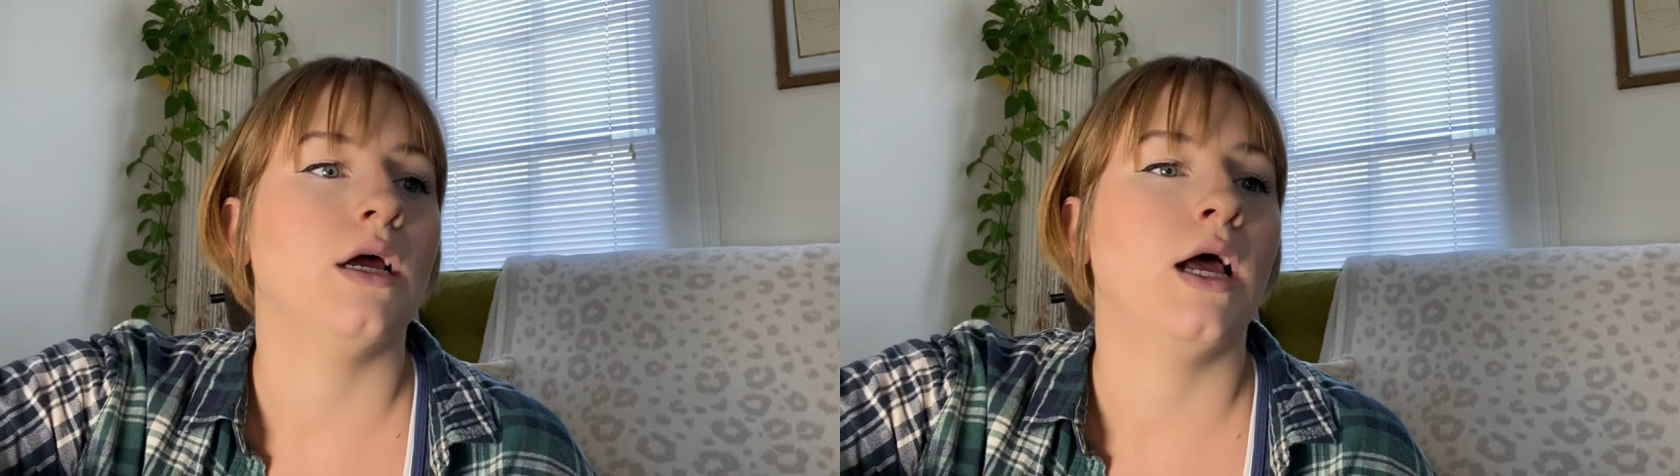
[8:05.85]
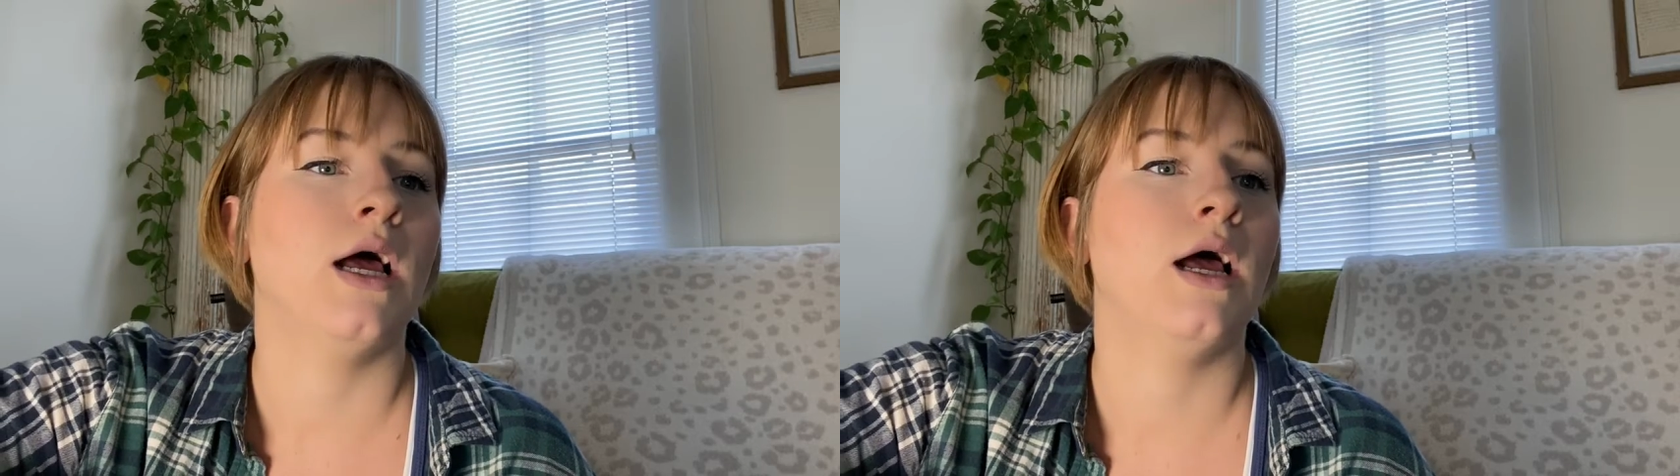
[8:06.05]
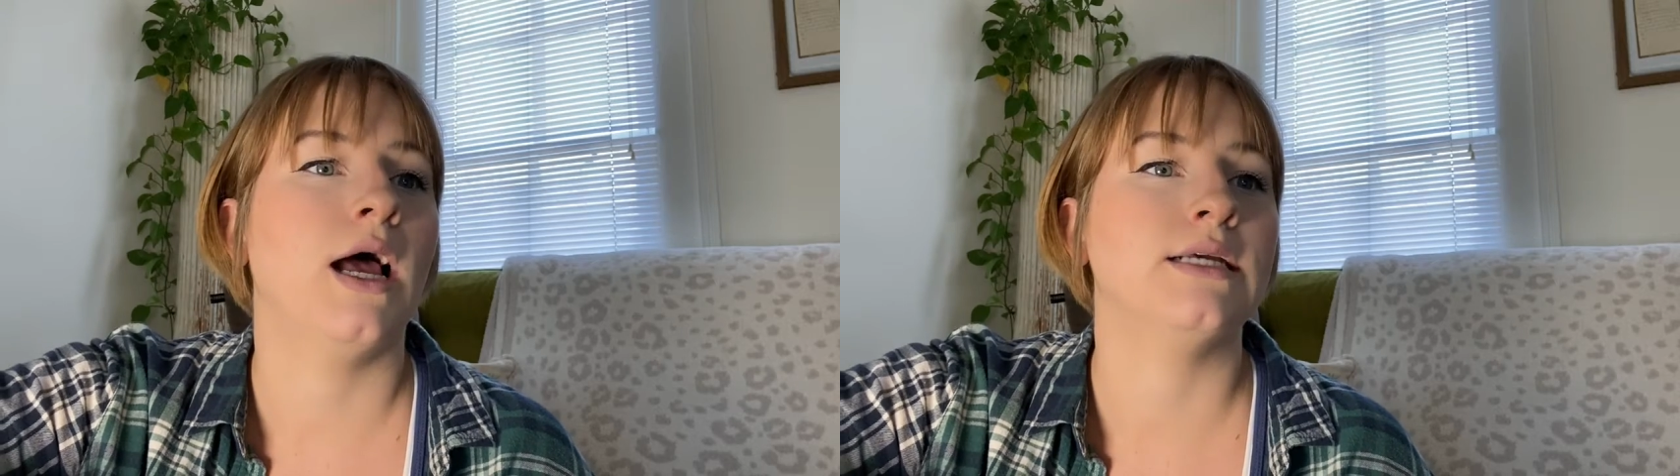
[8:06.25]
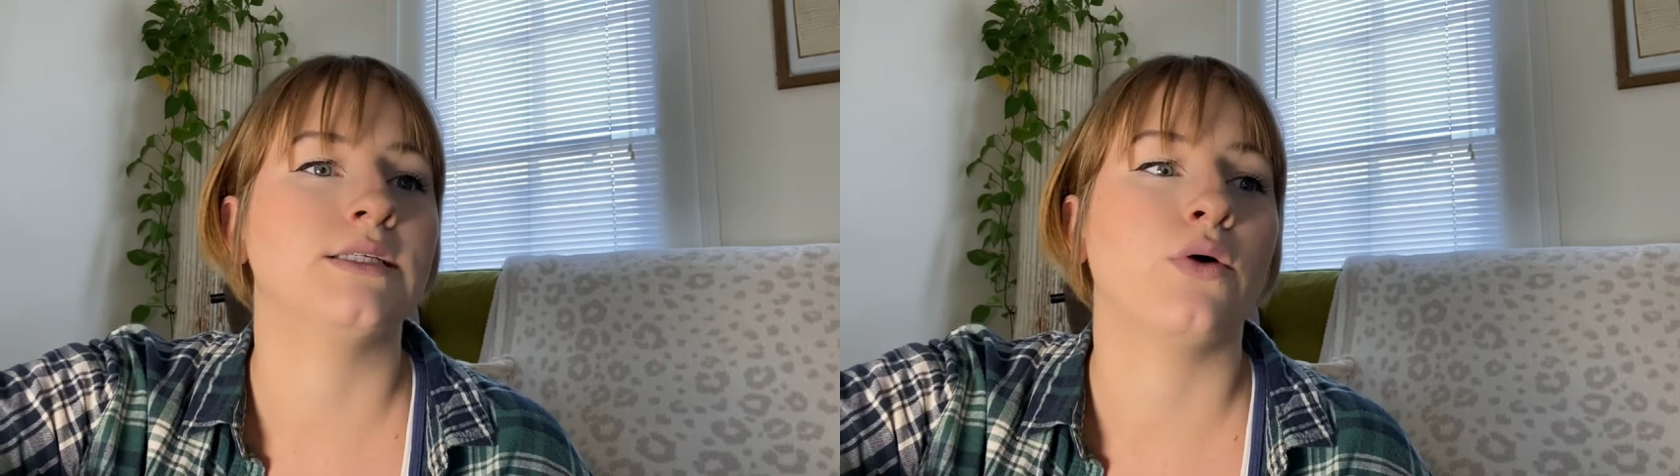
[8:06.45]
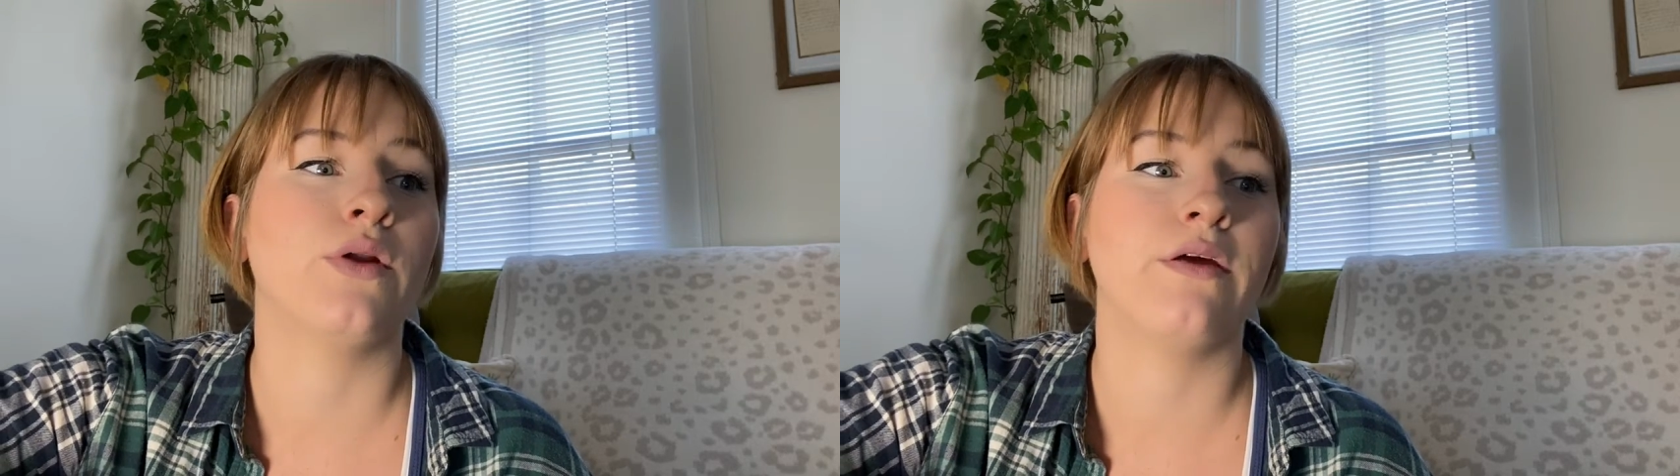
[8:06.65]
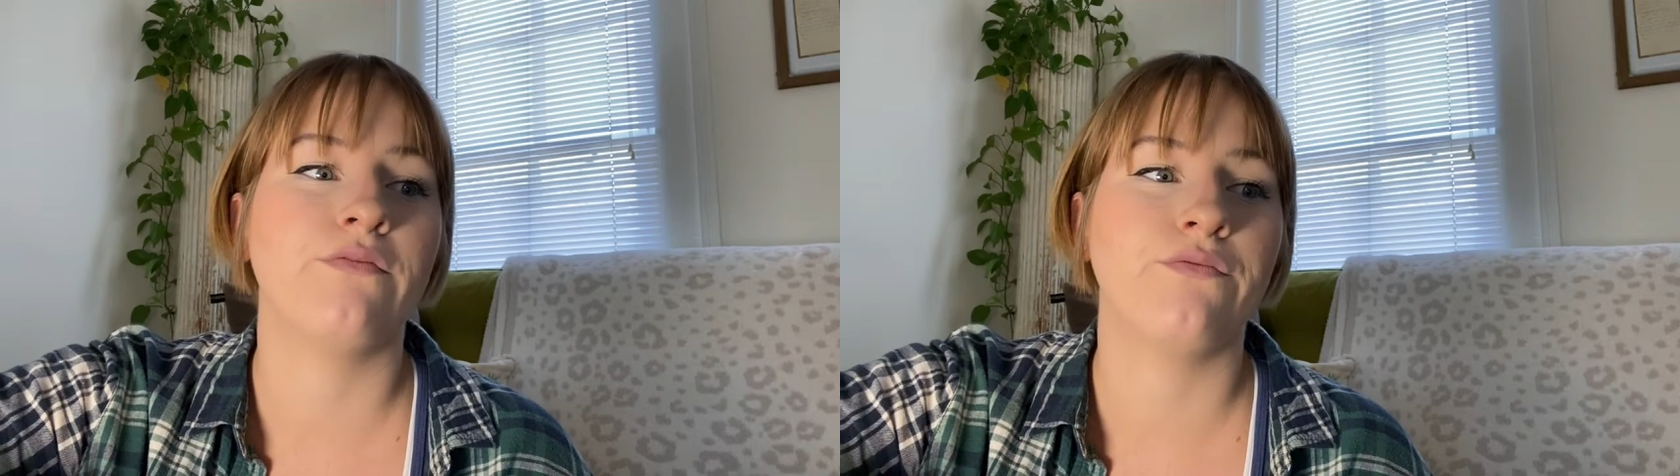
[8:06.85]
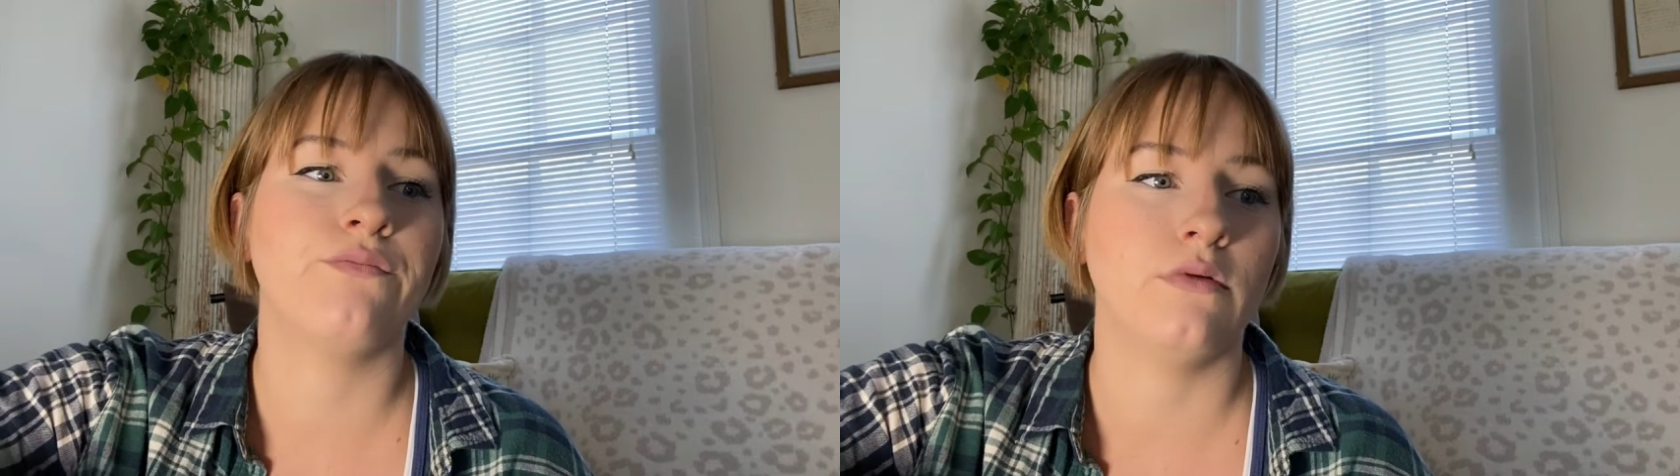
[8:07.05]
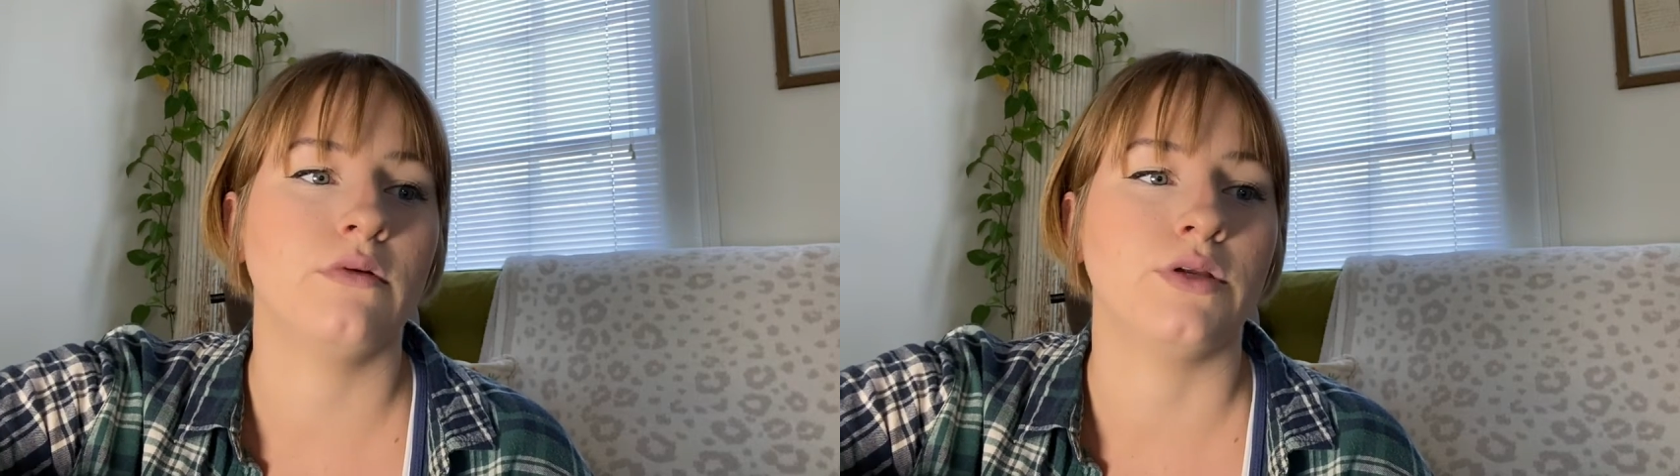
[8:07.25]
I sold it
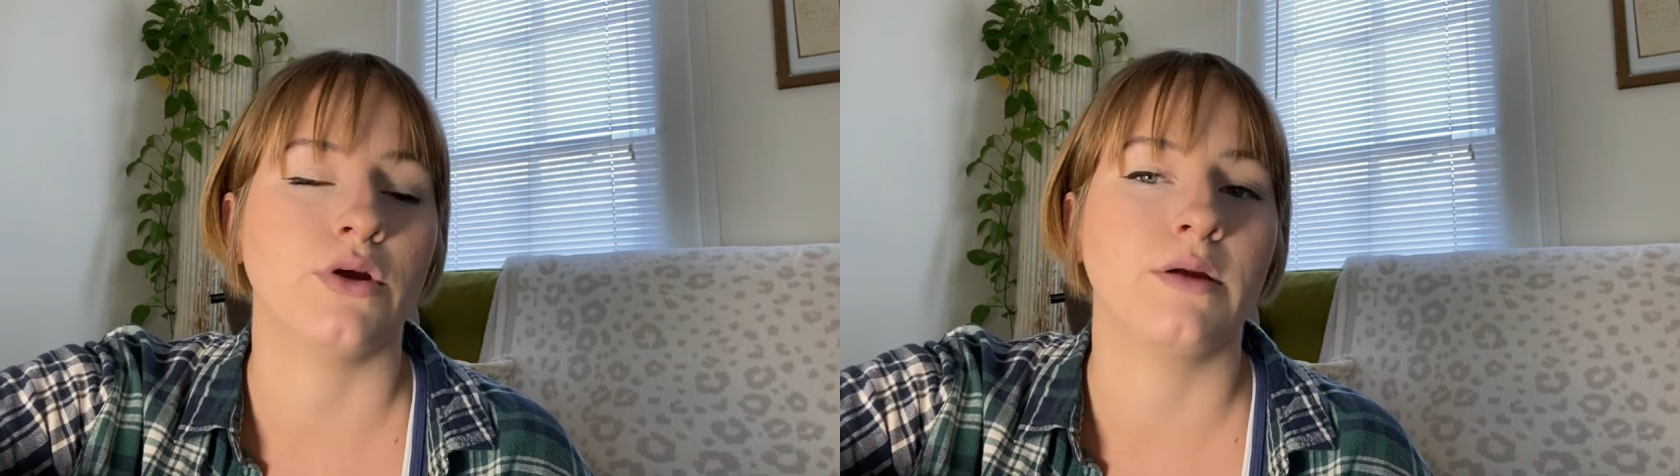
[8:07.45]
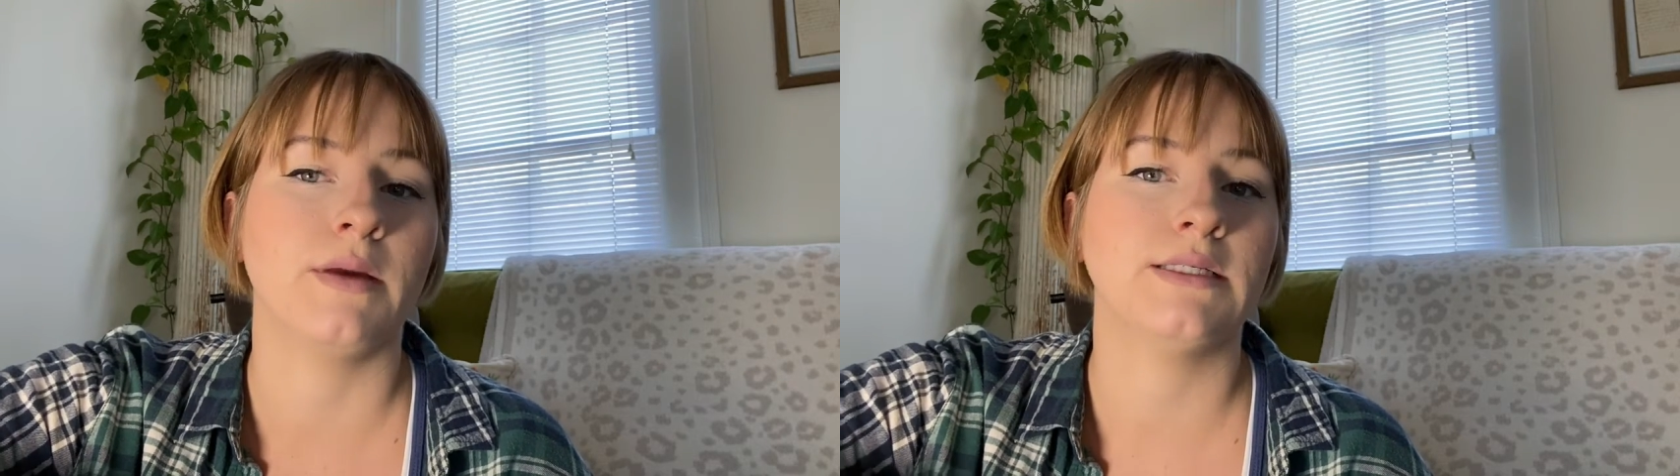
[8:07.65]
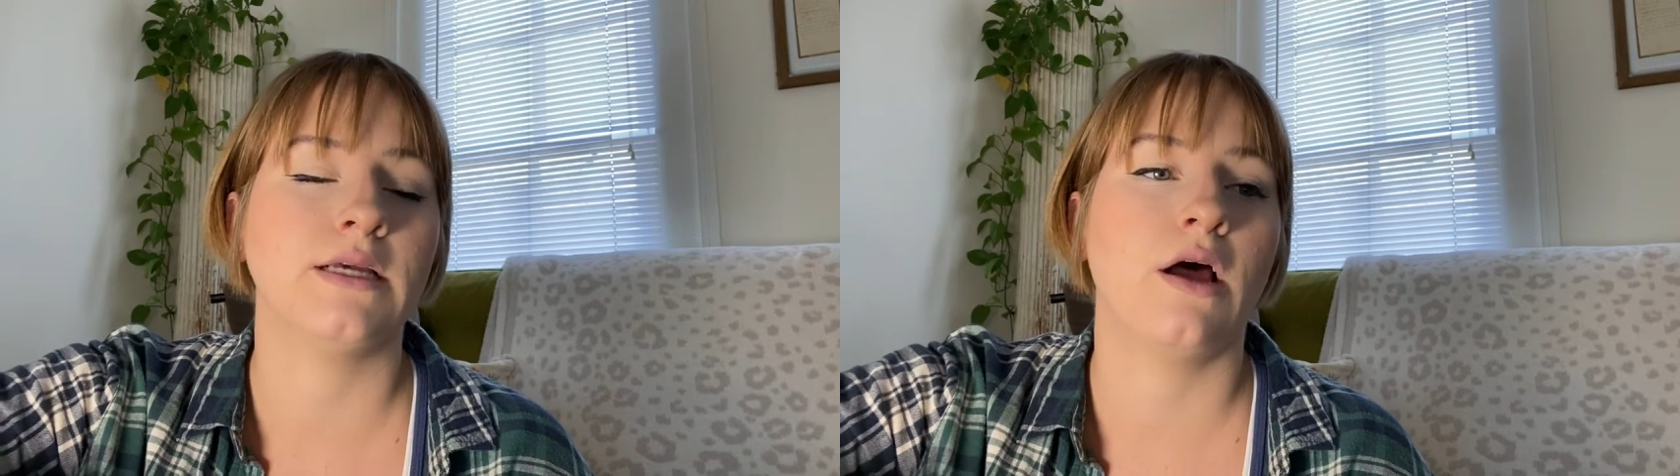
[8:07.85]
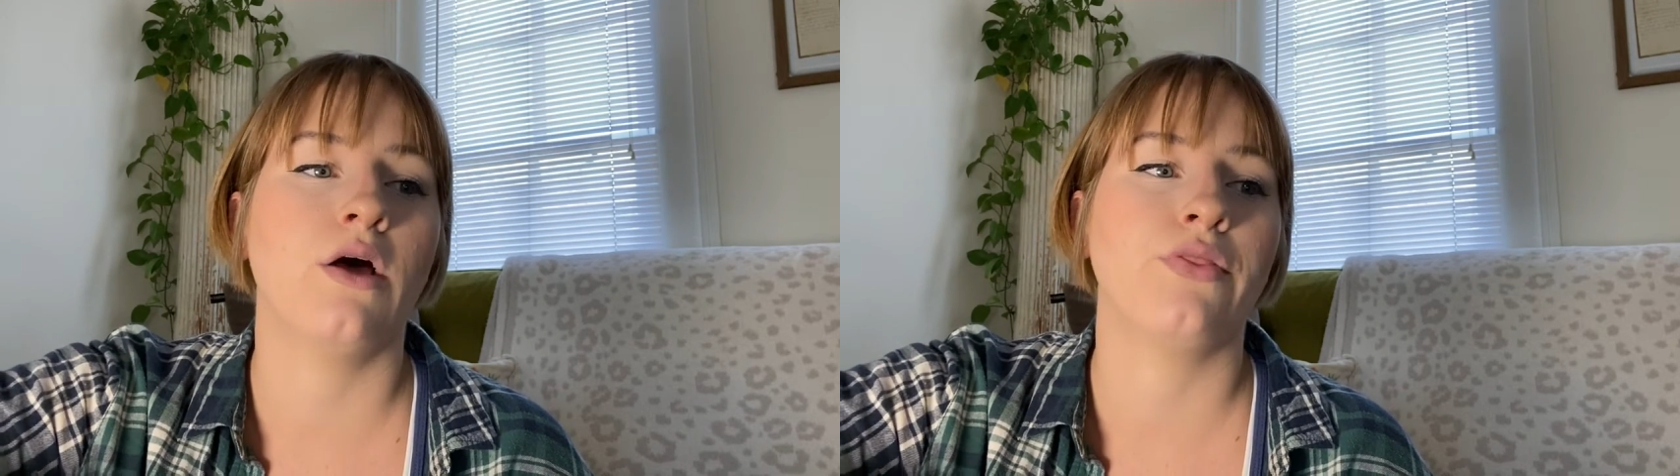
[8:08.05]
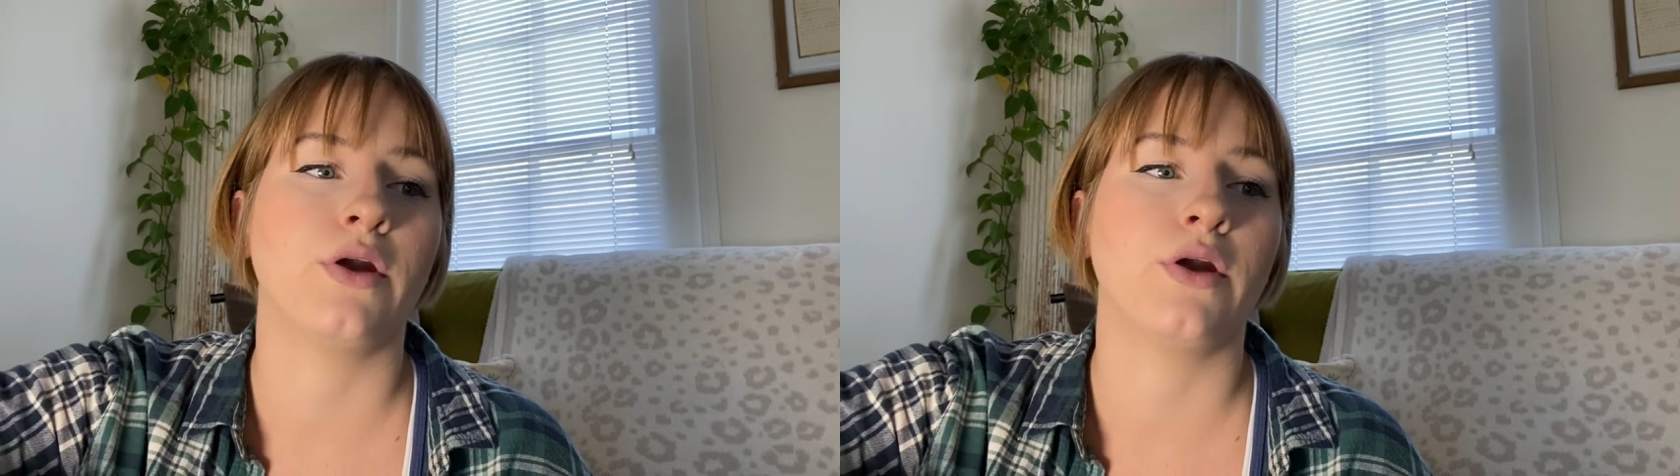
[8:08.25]
during my sale,